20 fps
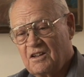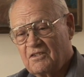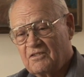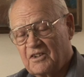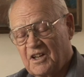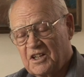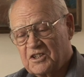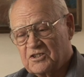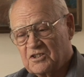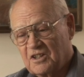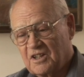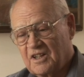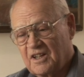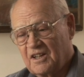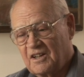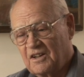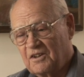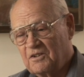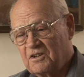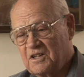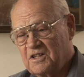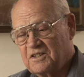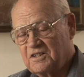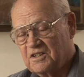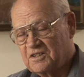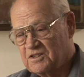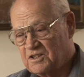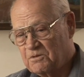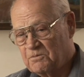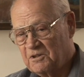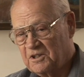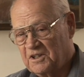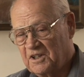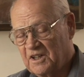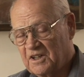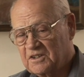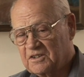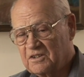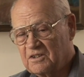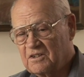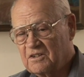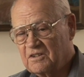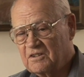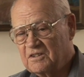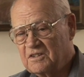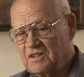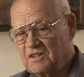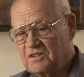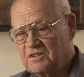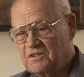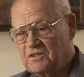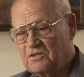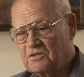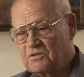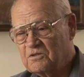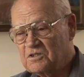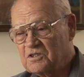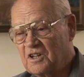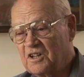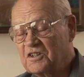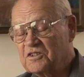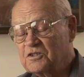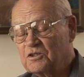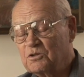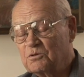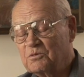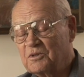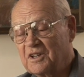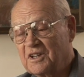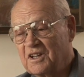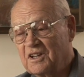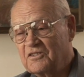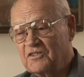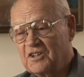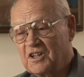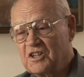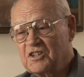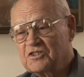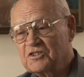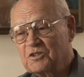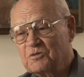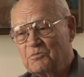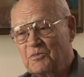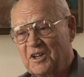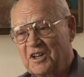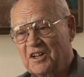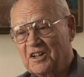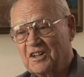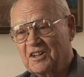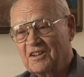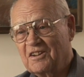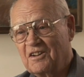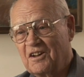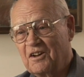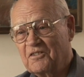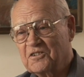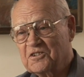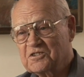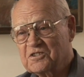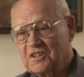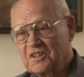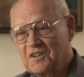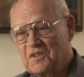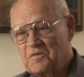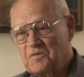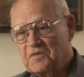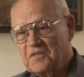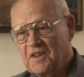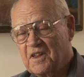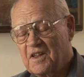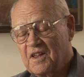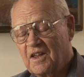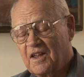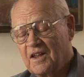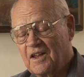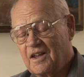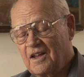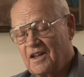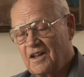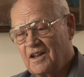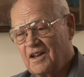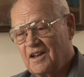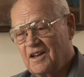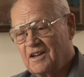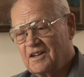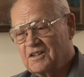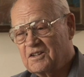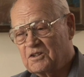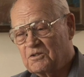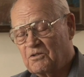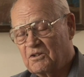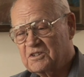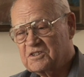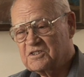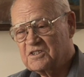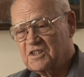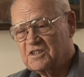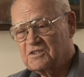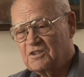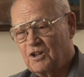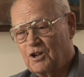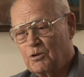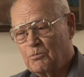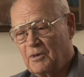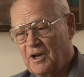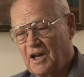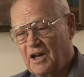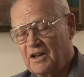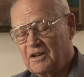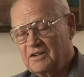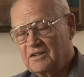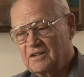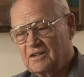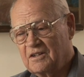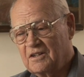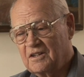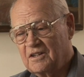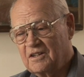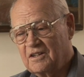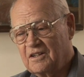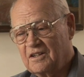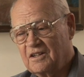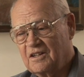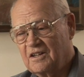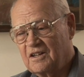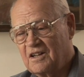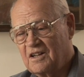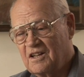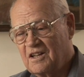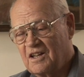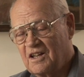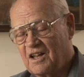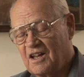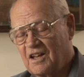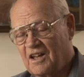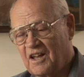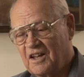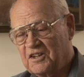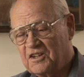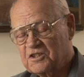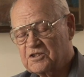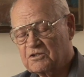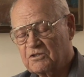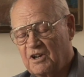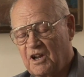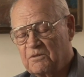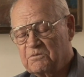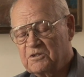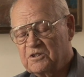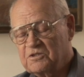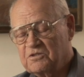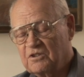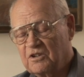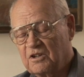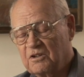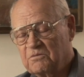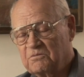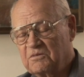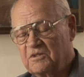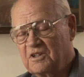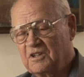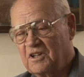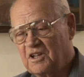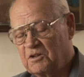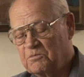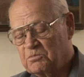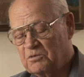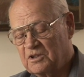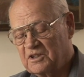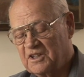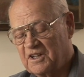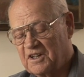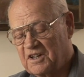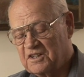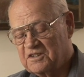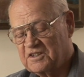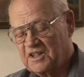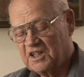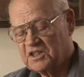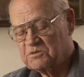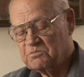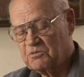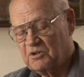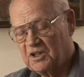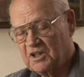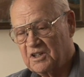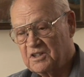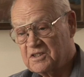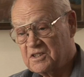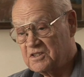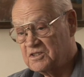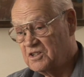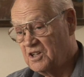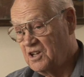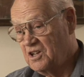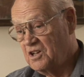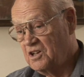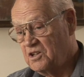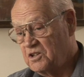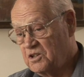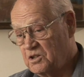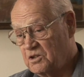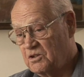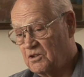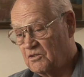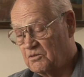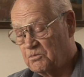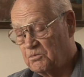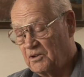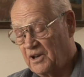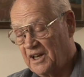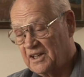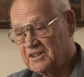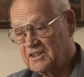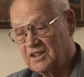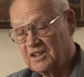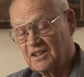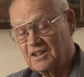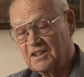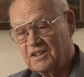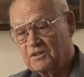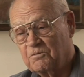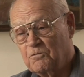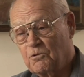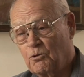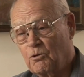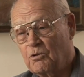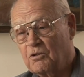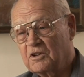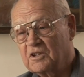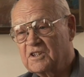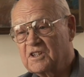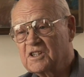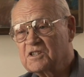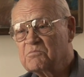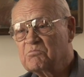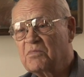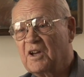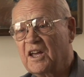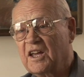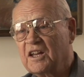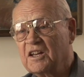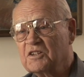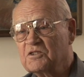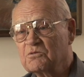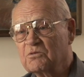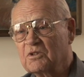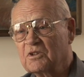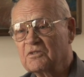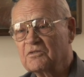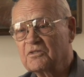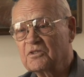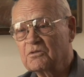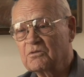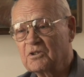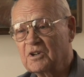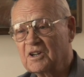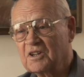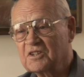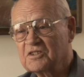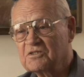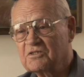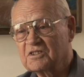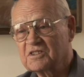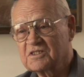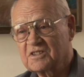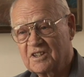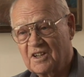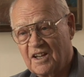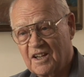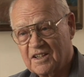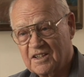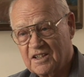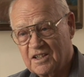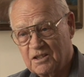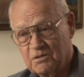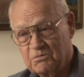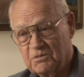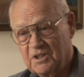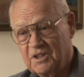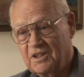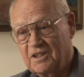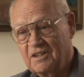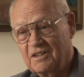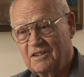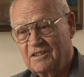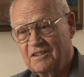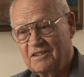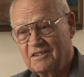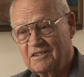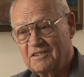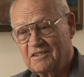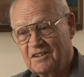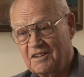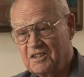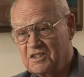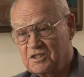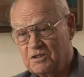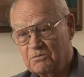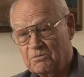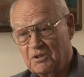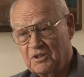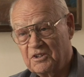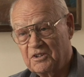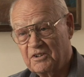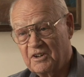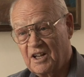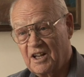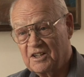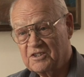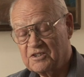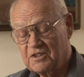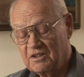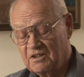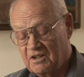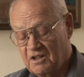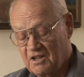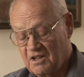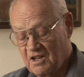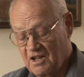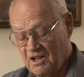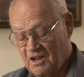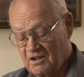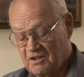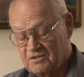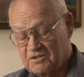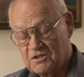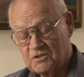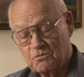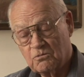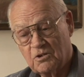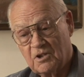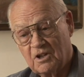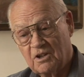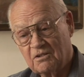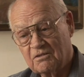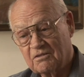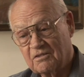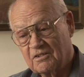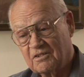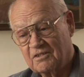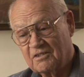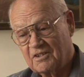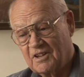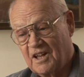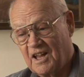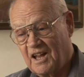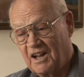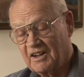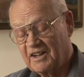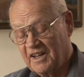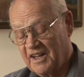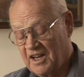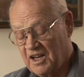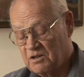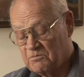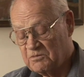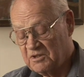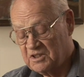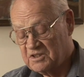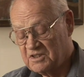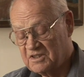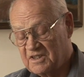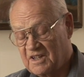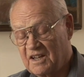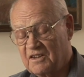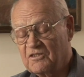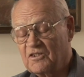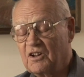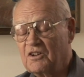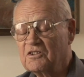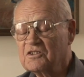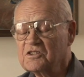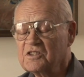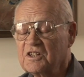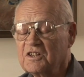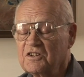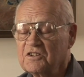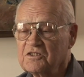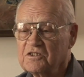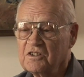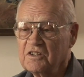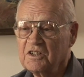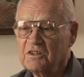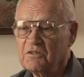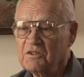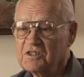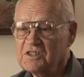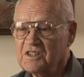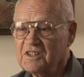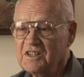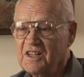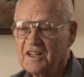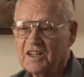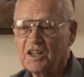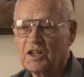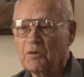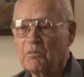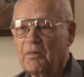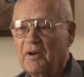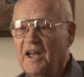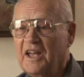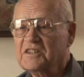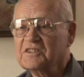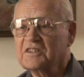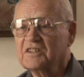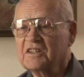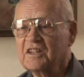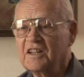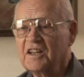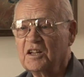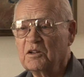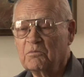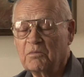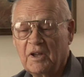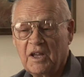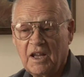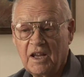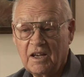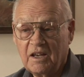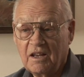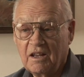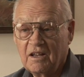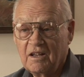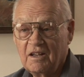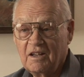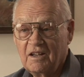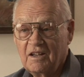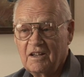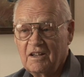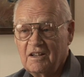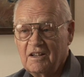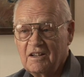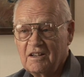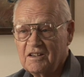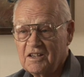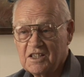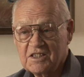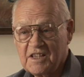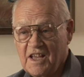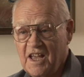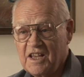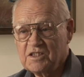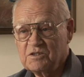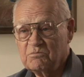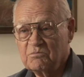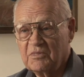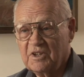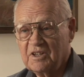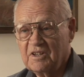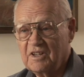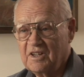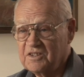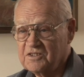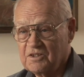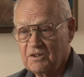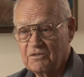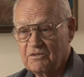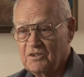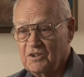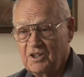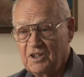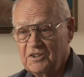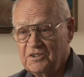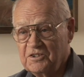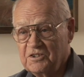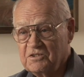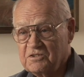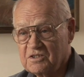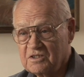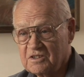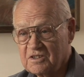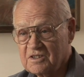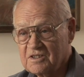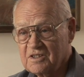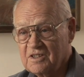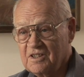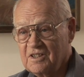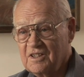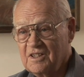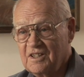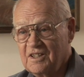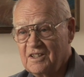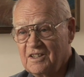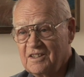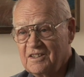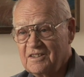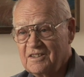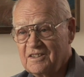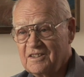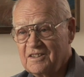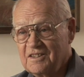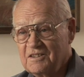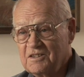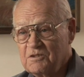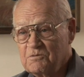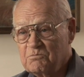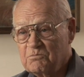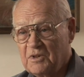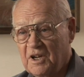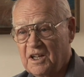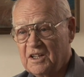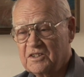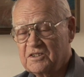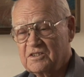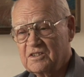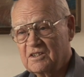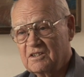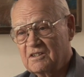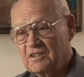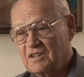Eventually, I went to see my doctor, who's also my aviation medical officer. See, what's this all about? I described it to him. He pulled out a textbook and says, "You have practically quoted this page word for word, so it's got to be trigeminal neuralgia." I says, "Well, how can it be?" He said, "I've always understood it was an incapacitating pain. This hasn't been. It's a real nuisance. But